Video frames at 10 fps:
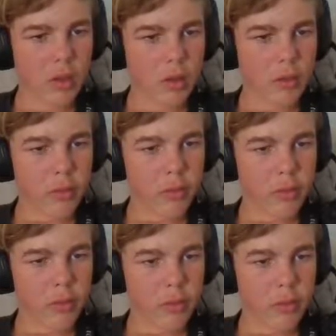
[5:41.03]

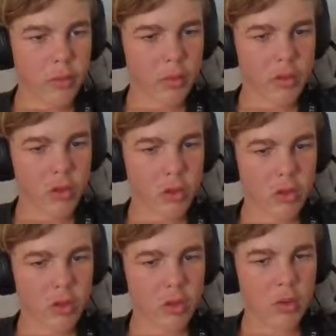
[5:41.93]
switch
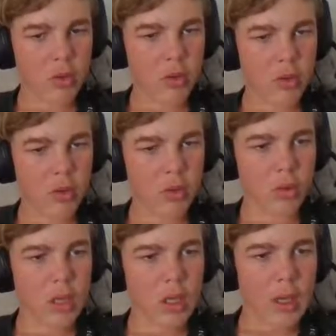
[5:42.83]
costume to
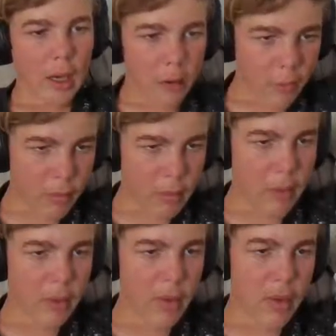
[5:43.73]

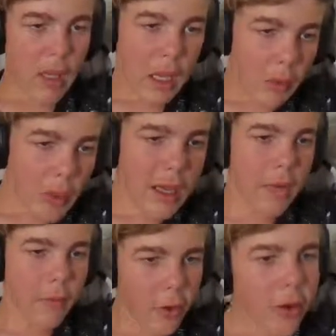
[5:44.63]

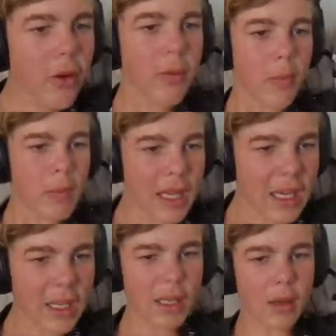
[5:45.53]
however
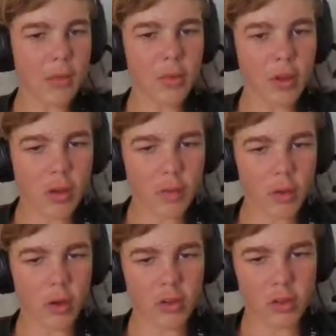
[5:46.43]
many number of
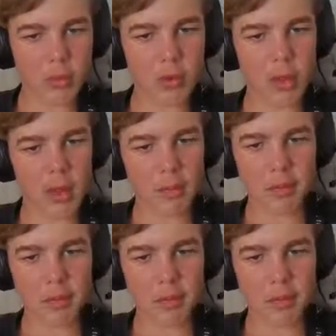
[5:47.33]
costumes you have.